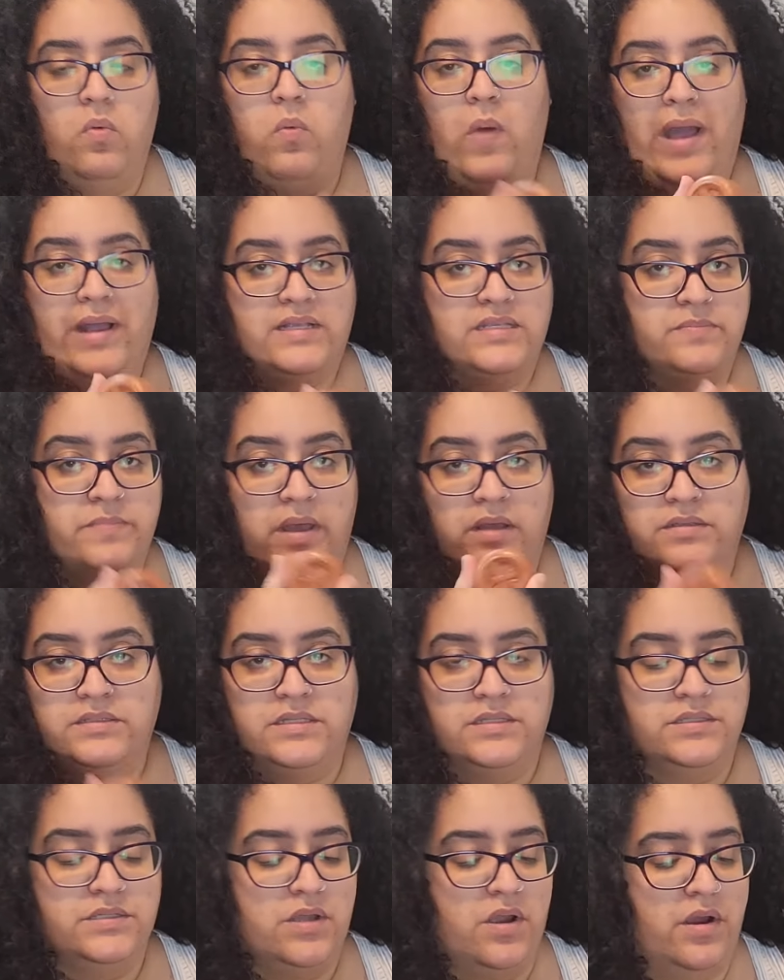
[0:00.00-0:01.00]
wax
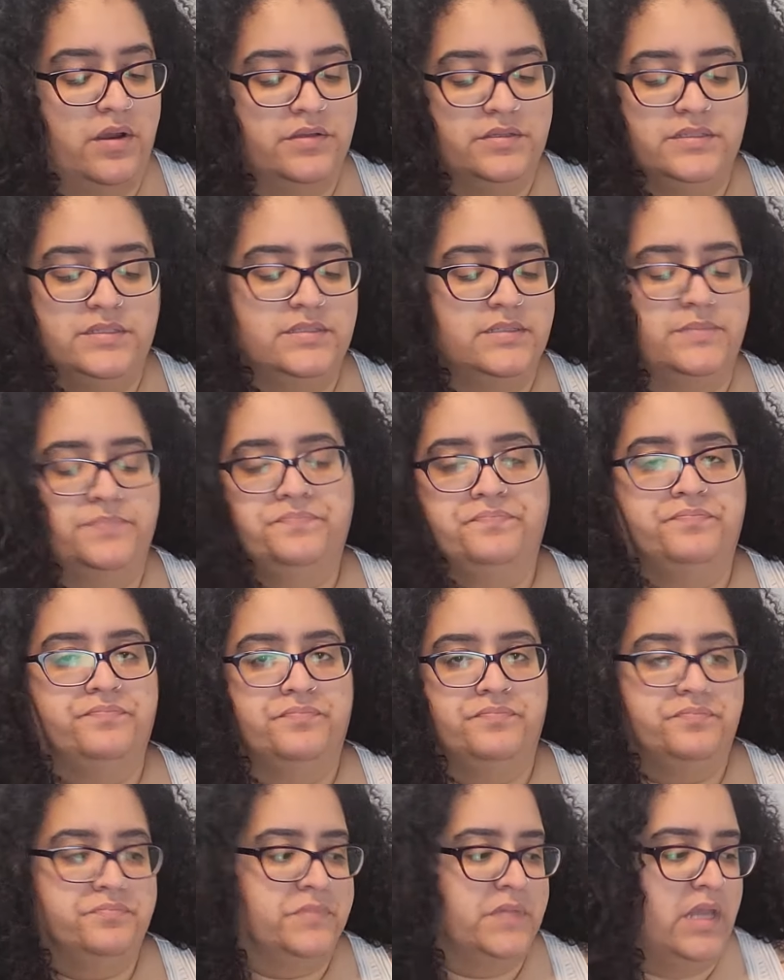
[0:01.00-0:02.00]
melts and tarts,
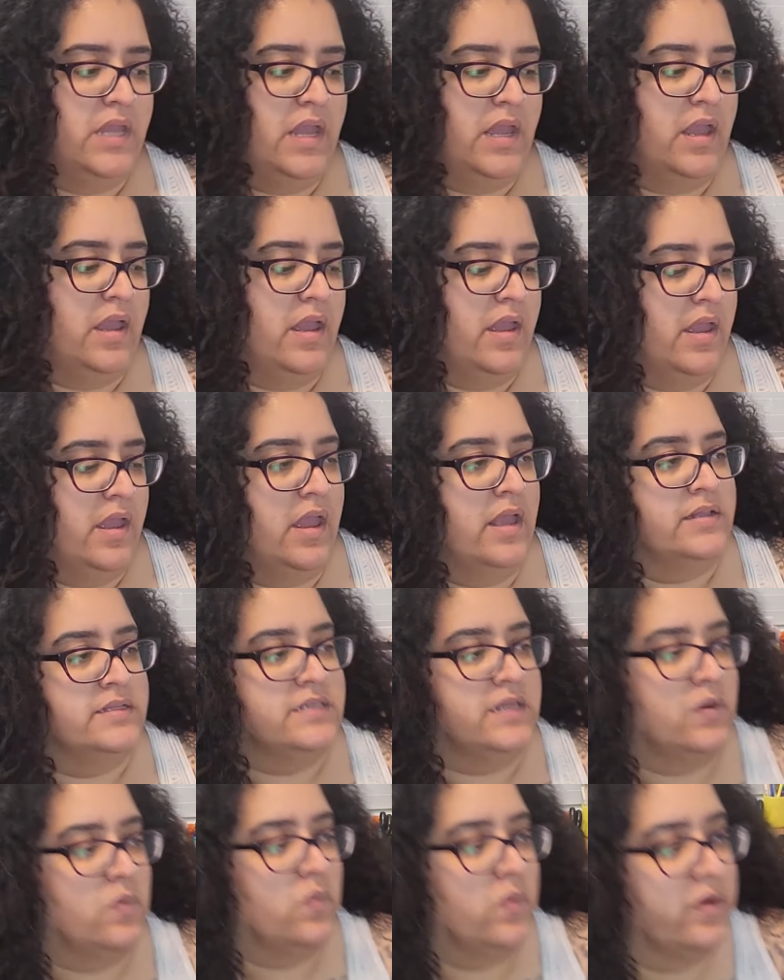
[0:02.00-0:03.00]
it
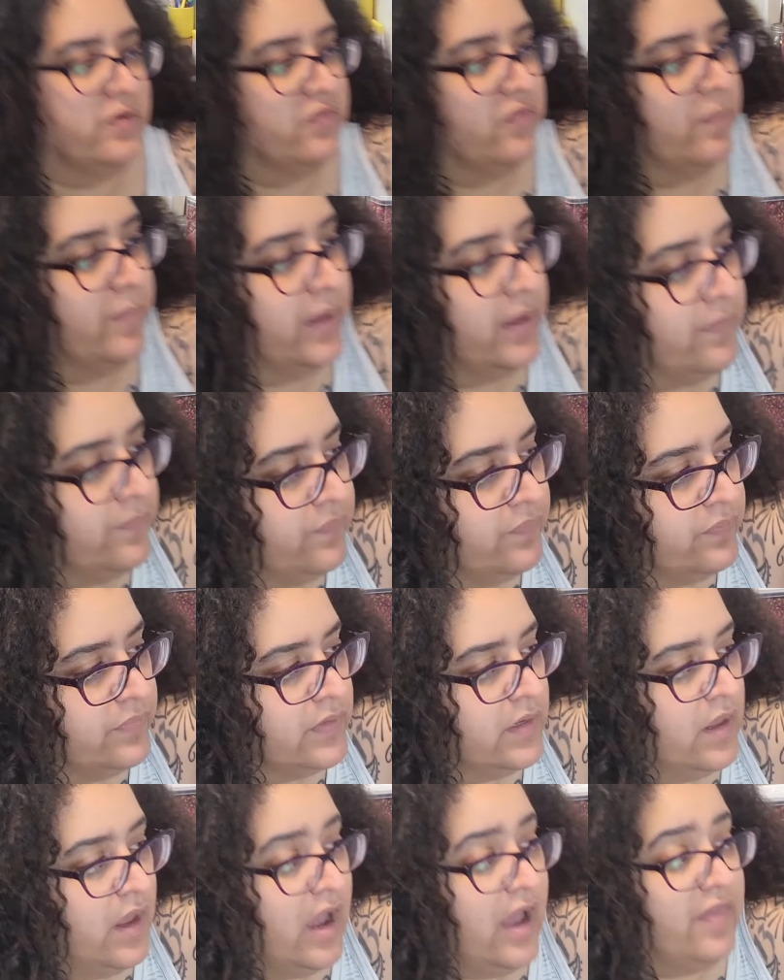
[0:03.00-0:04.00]
didn't work for me.
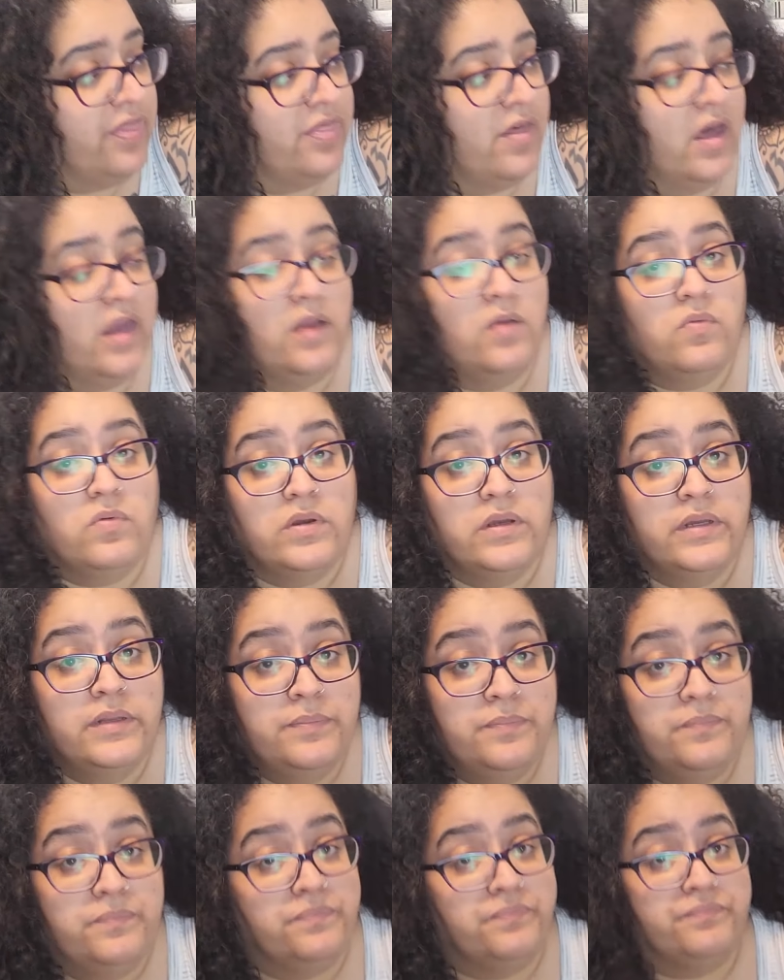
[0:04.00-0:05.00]
I thought it would.
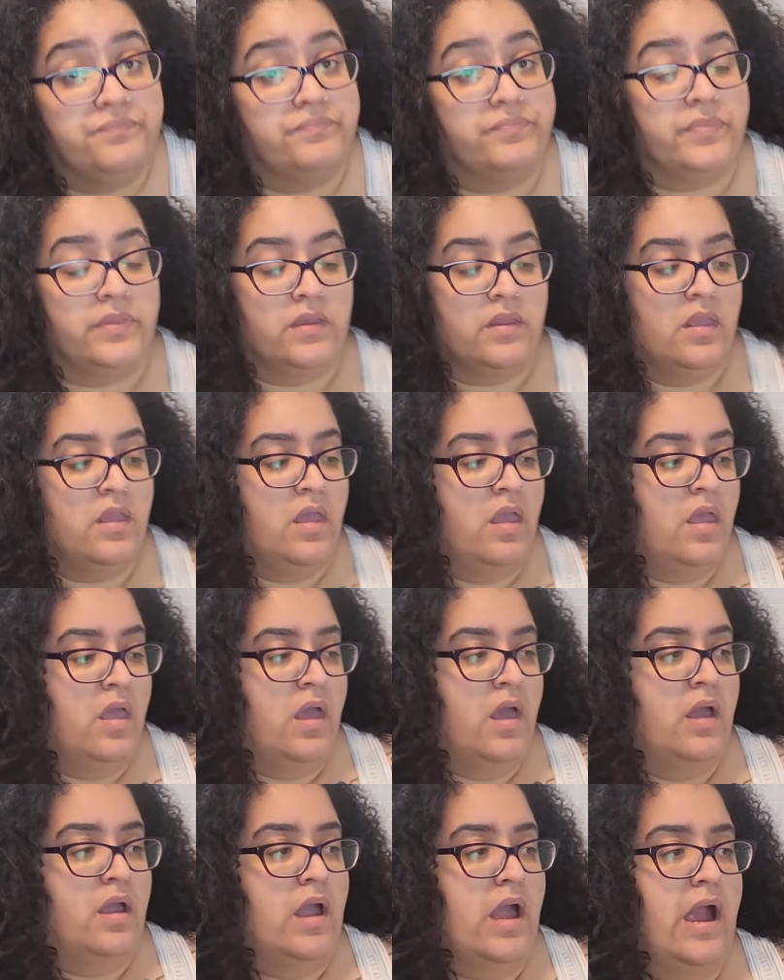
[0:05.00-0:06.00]

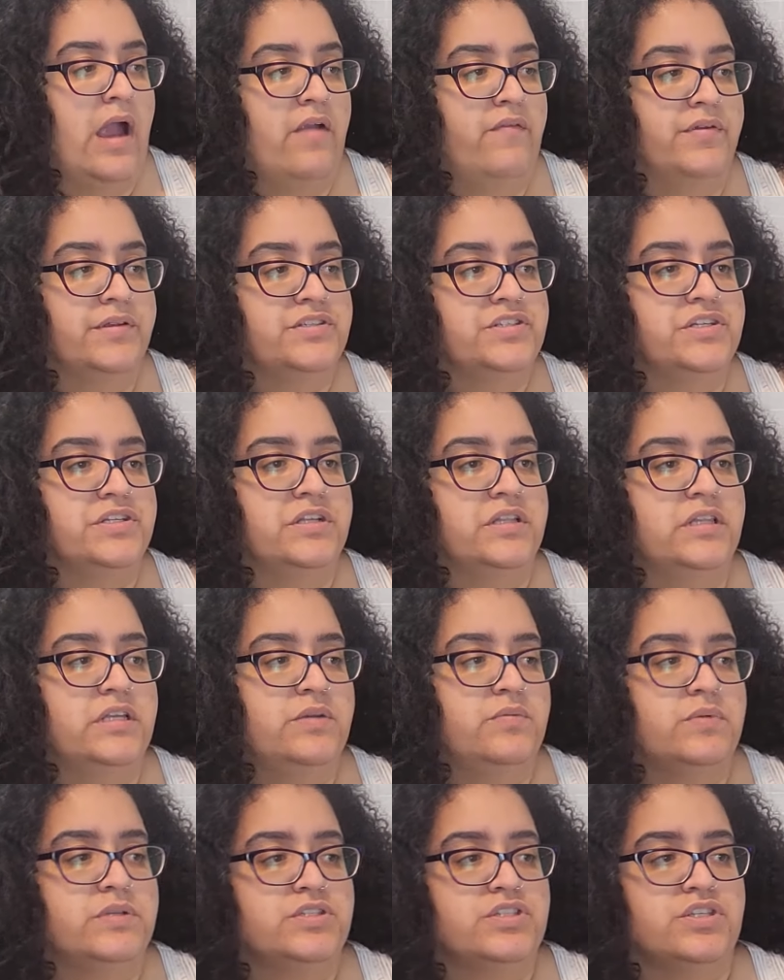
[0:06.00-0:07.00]
I
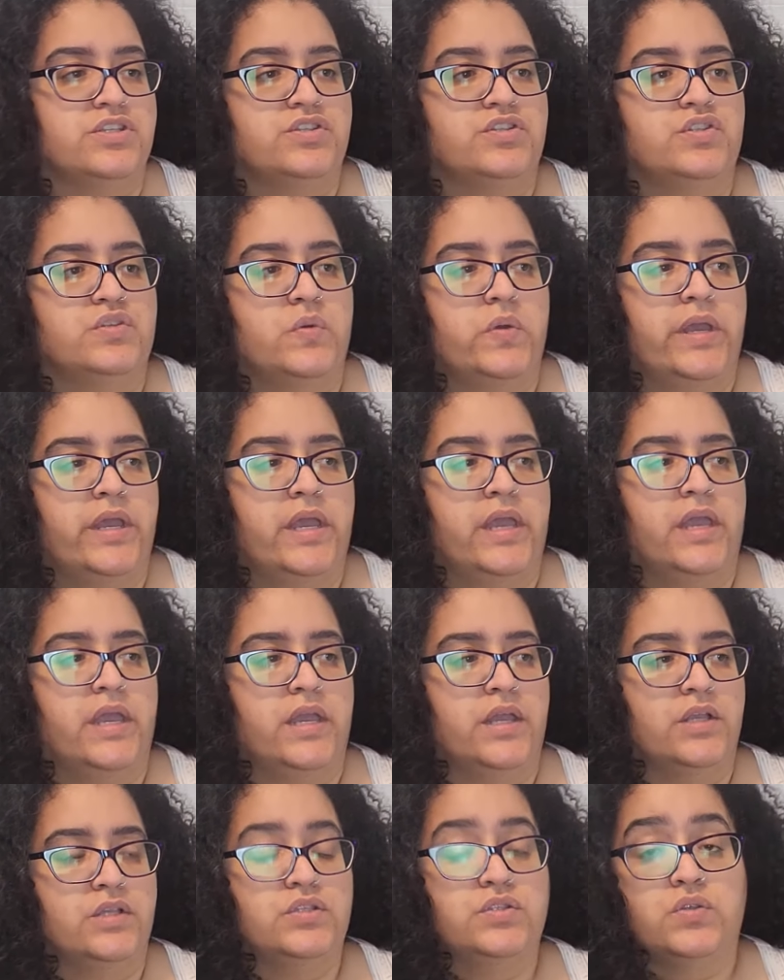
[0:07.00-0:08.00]
originally was just
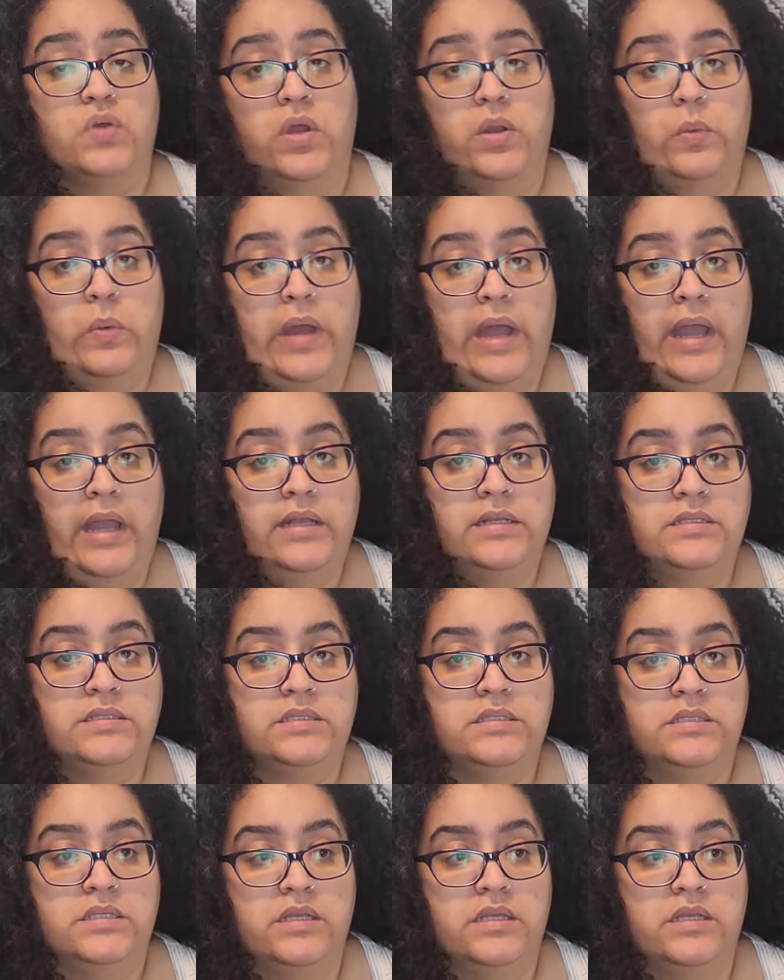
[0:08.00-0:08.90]
doing soy wax